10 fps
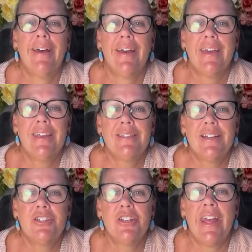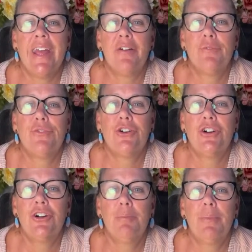he's such a
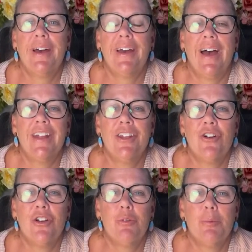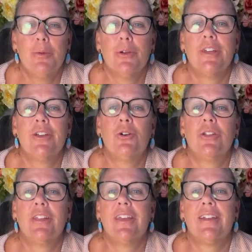handful. But I know it would be really cool
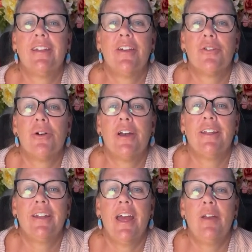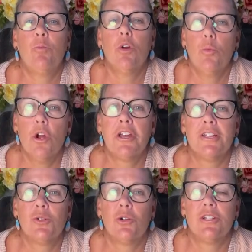to get another one. And we're working
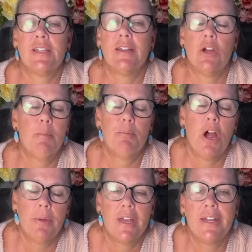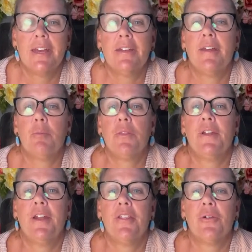towards it. I'm probably going to end up with
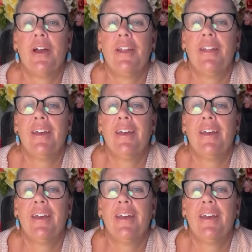another one.